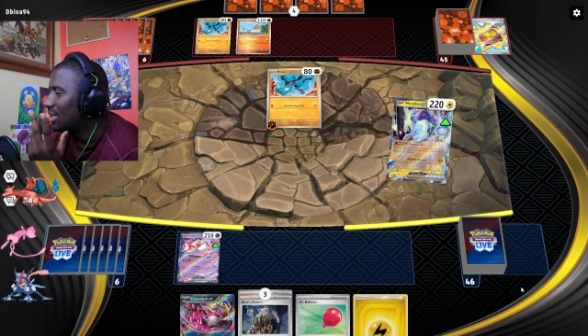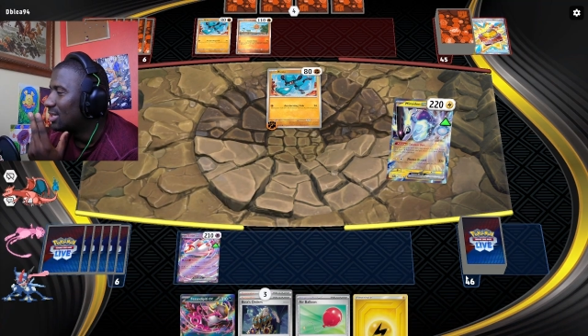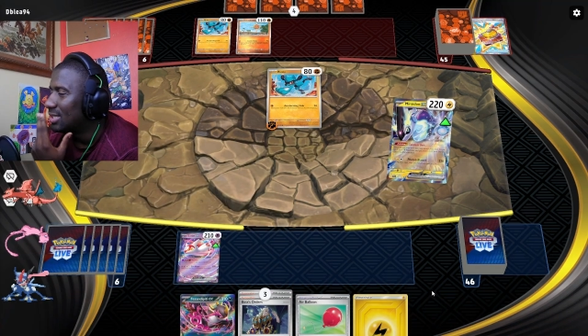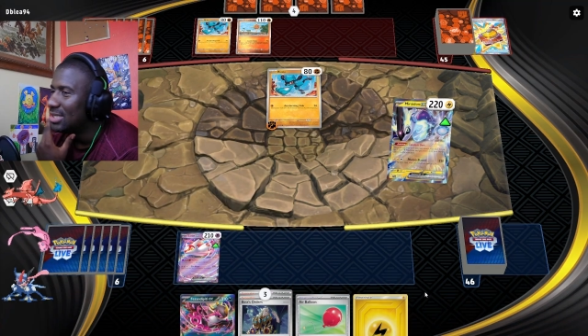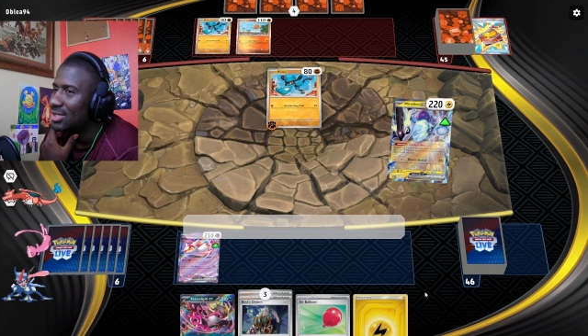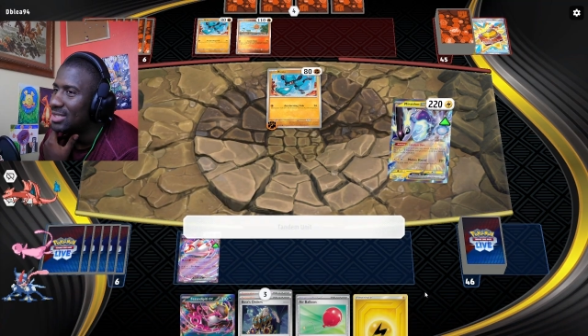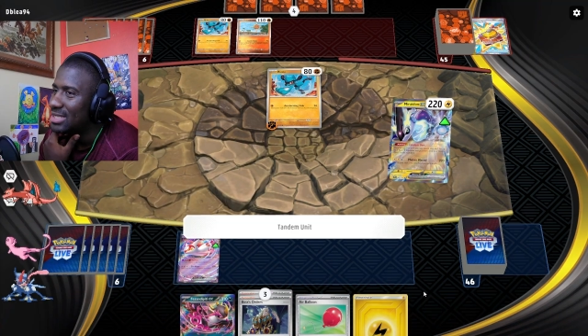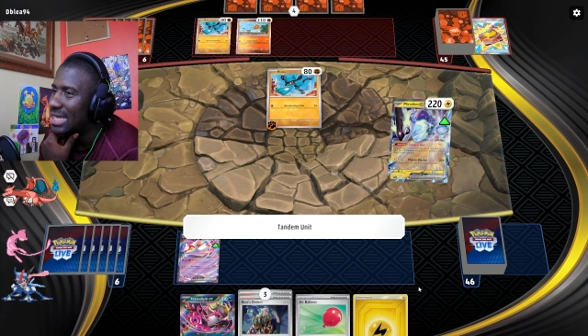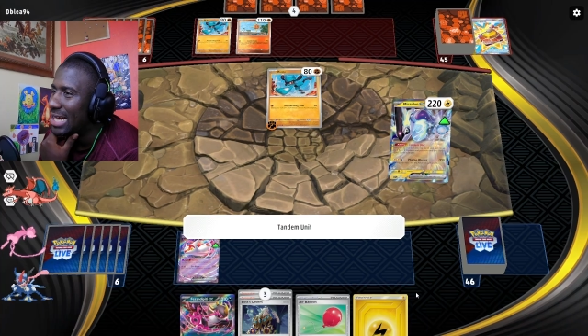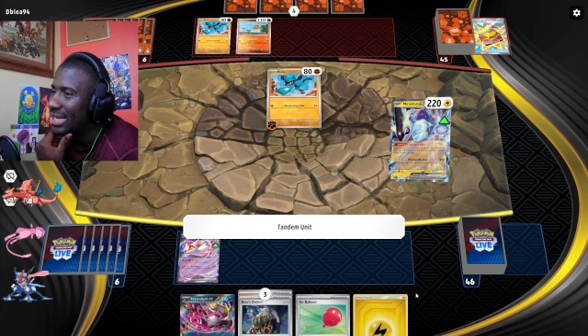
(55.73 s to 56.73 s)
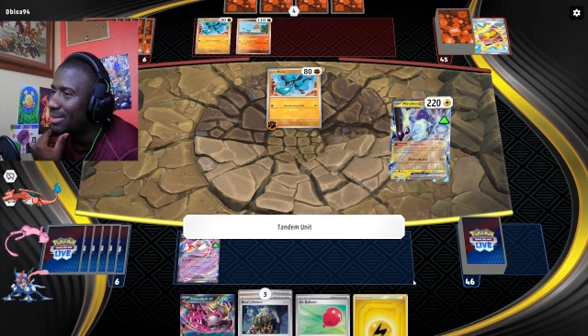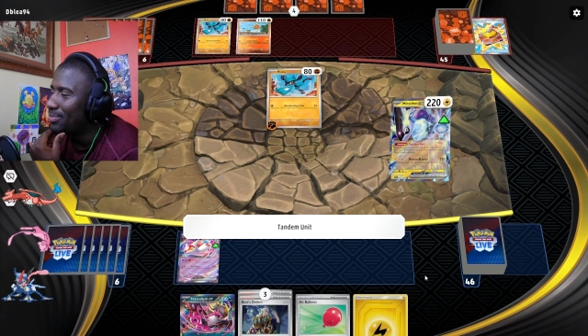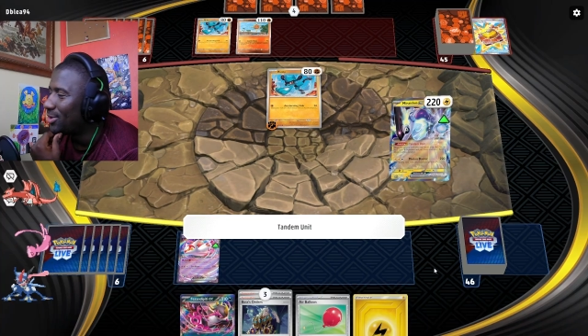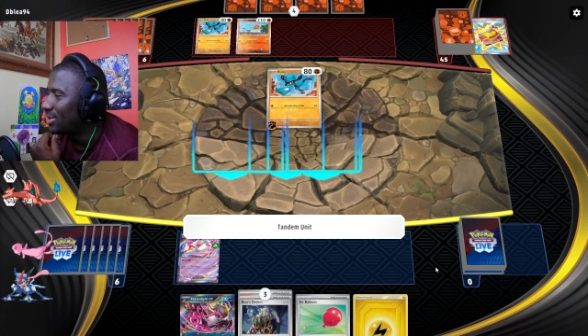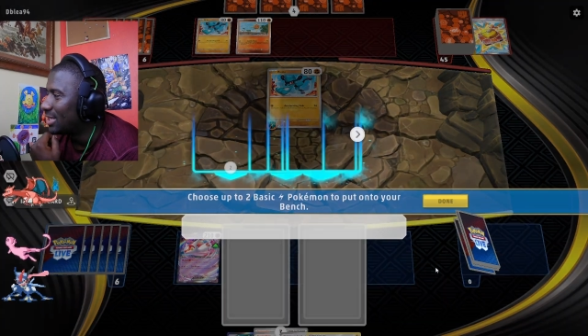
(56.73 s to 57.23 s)
Use the tandem
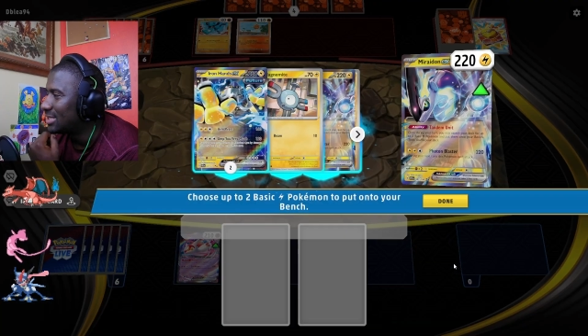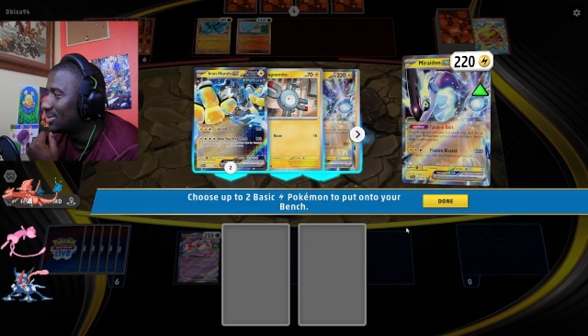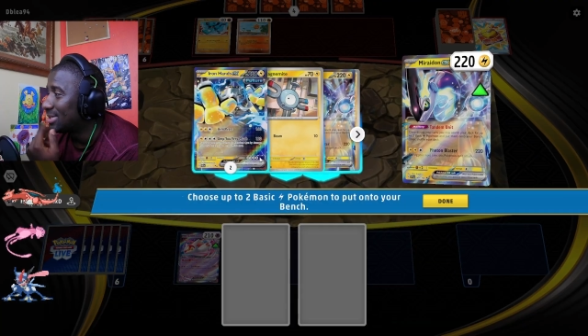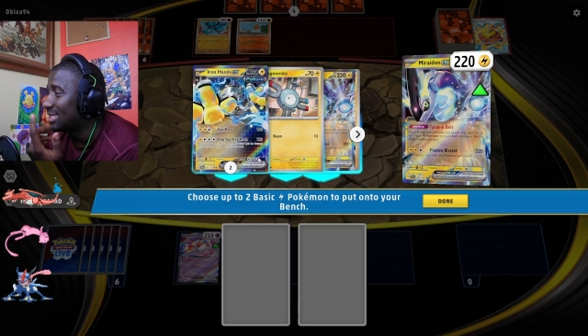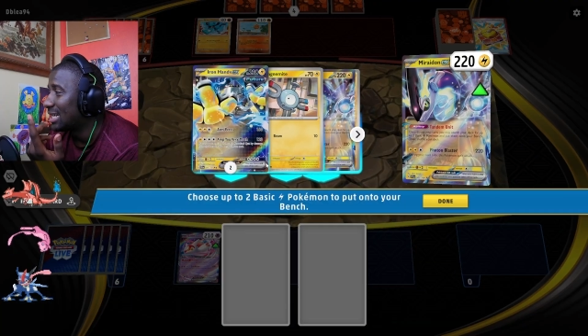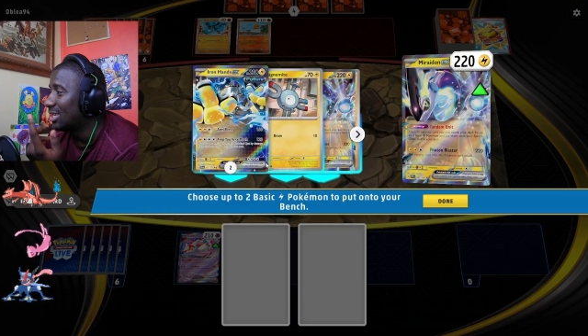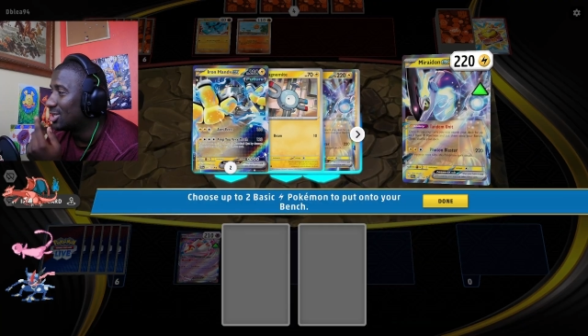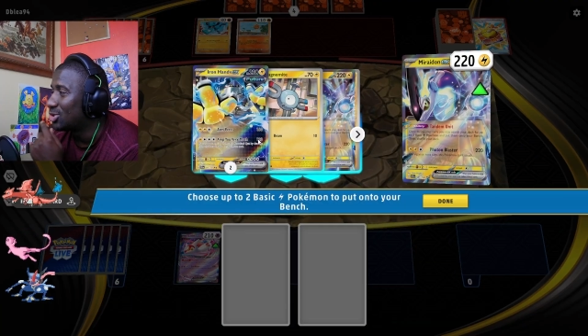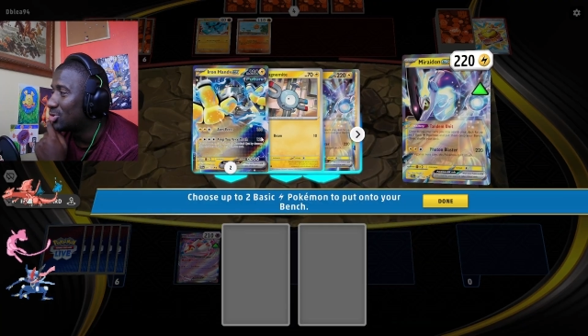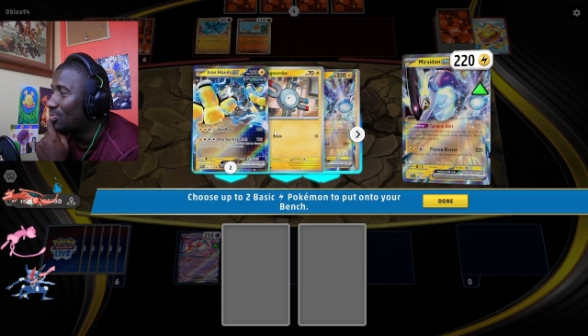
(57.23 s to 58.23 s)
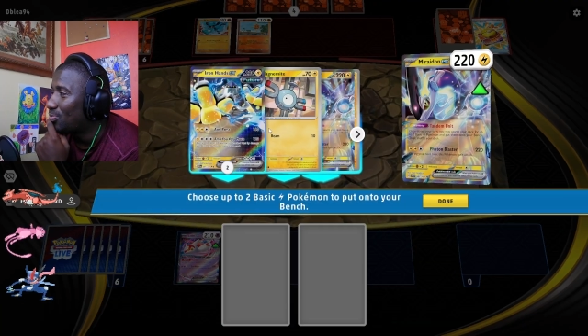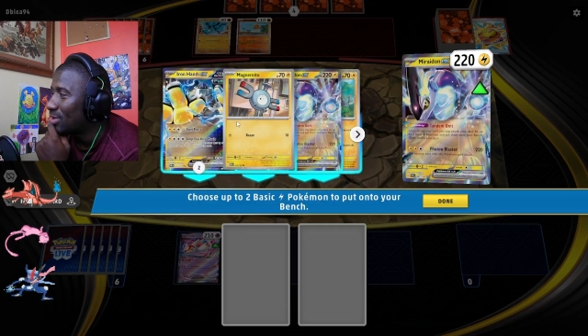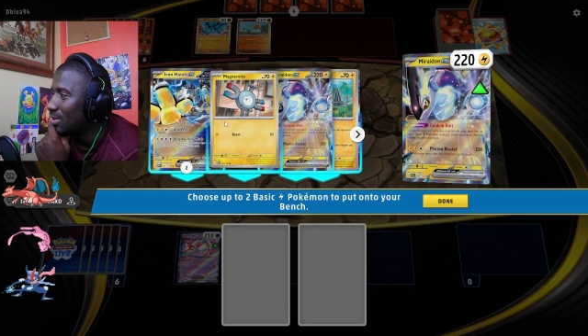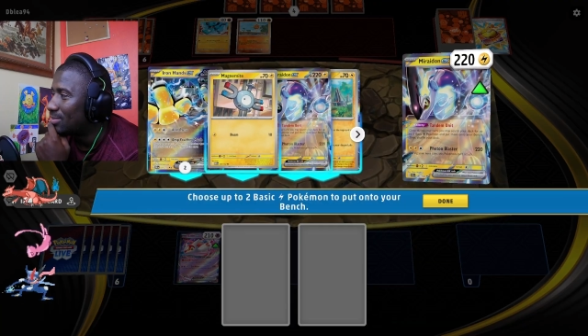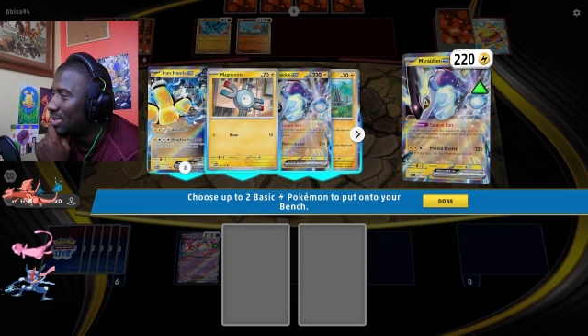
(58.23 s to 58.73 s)
unit, so we can take a look through.
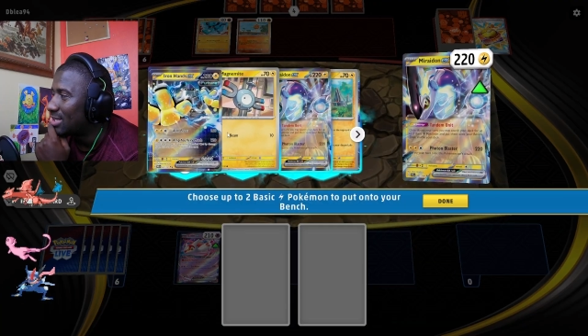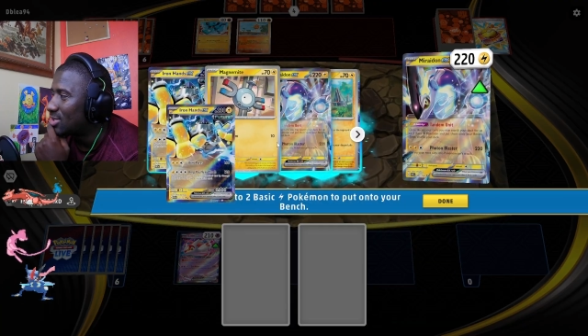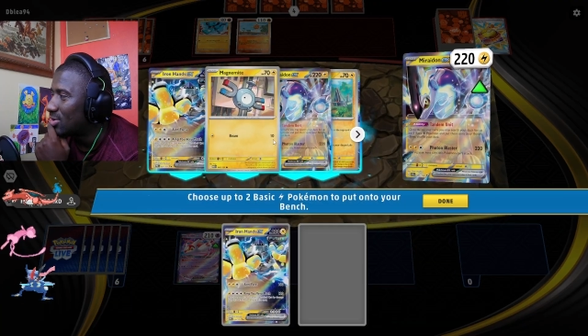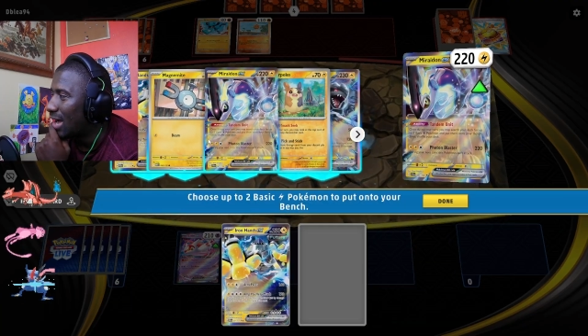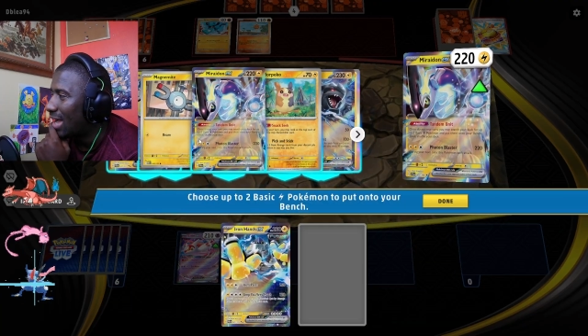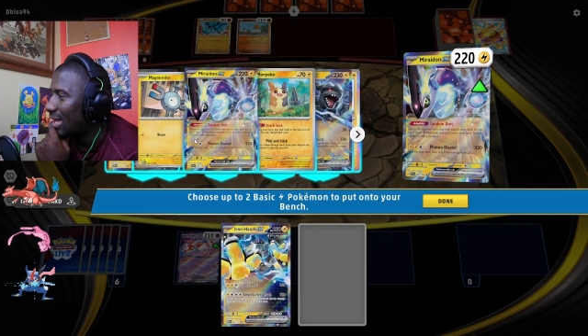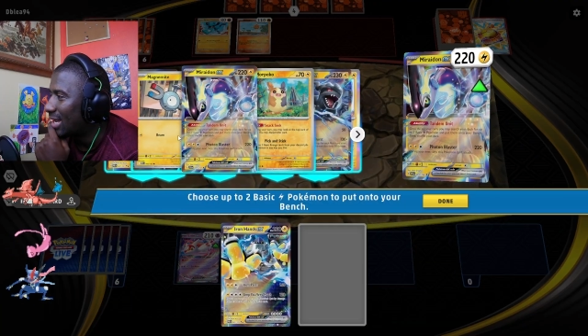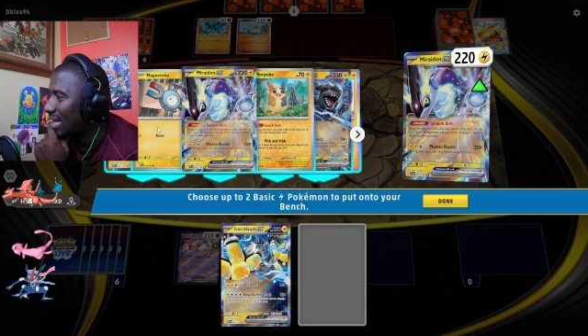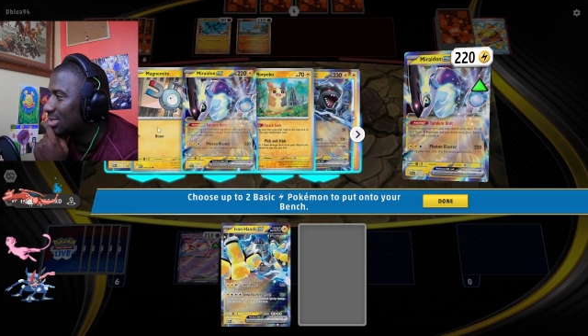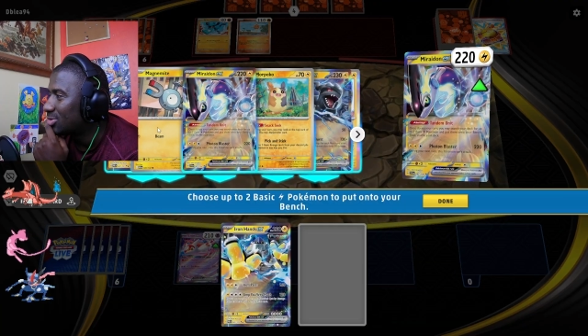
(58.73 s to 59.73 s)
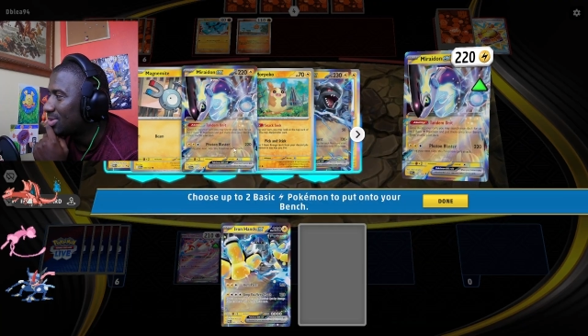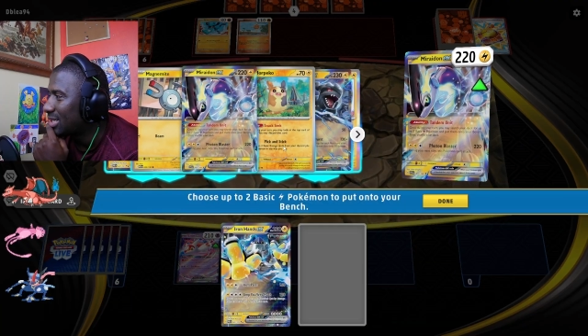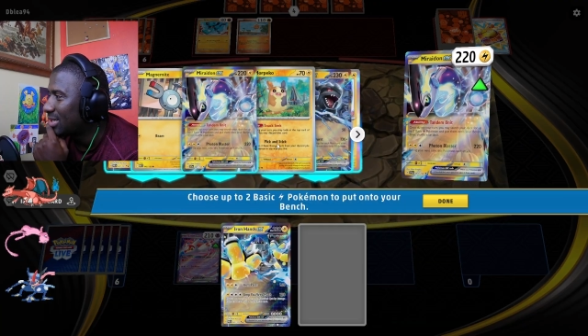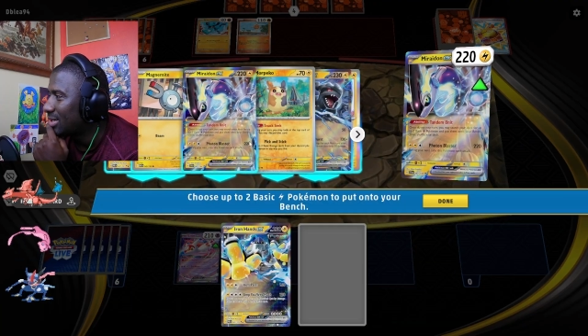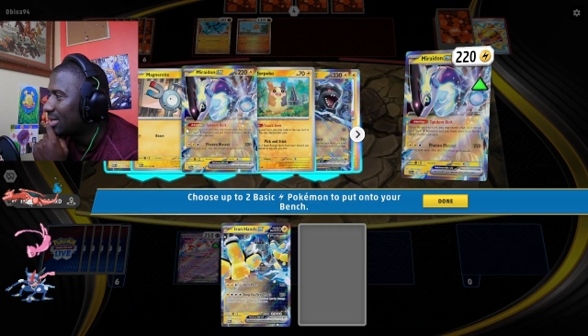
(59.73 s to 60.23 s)
We're playing two iron hands, we're playing
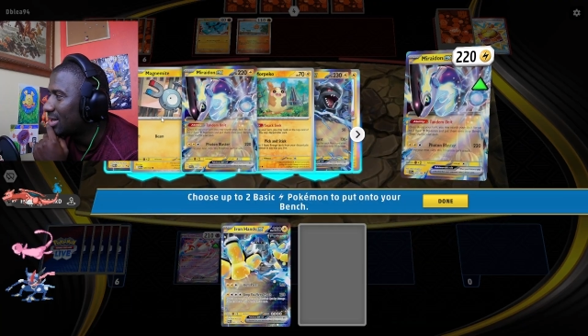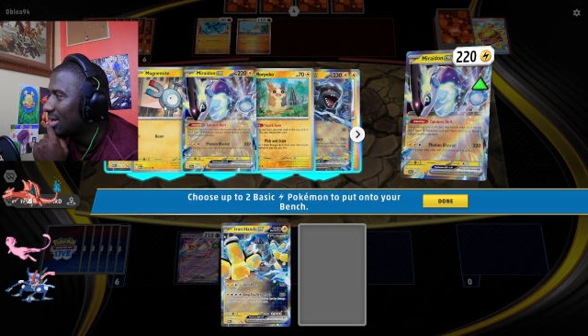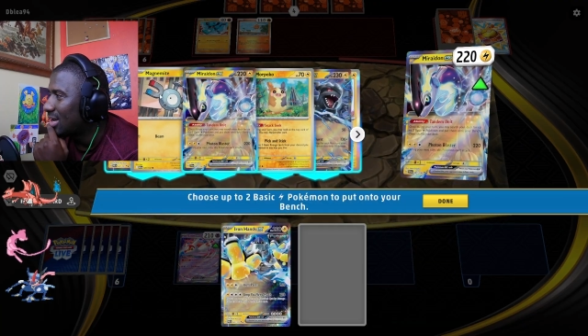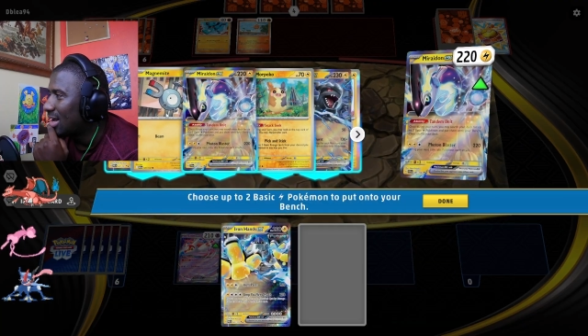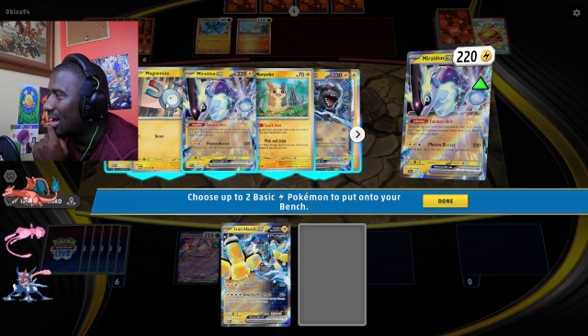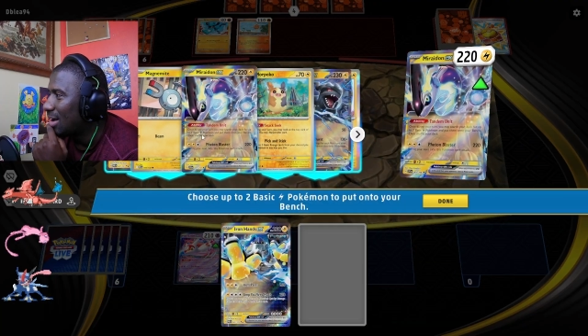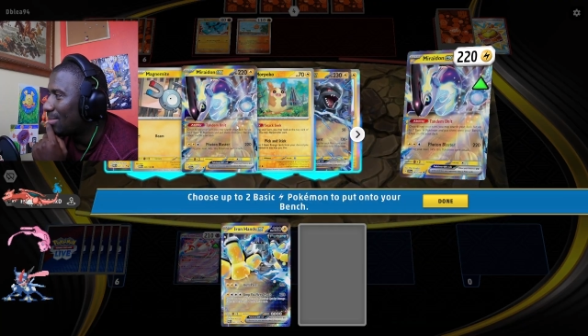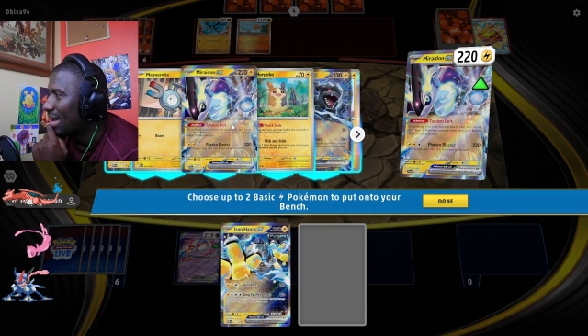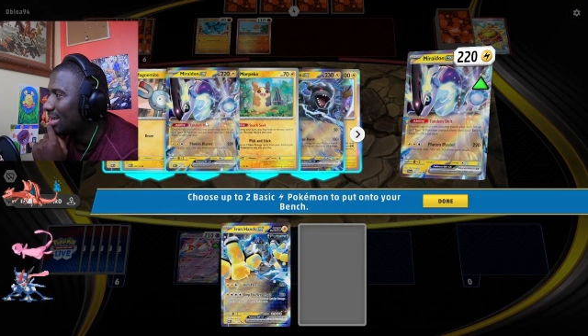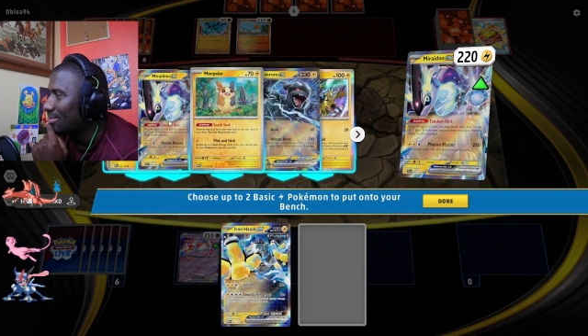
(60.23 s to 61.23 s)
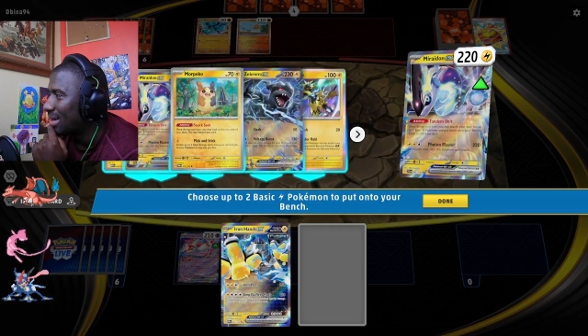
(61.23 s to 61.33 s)
the Magnemite,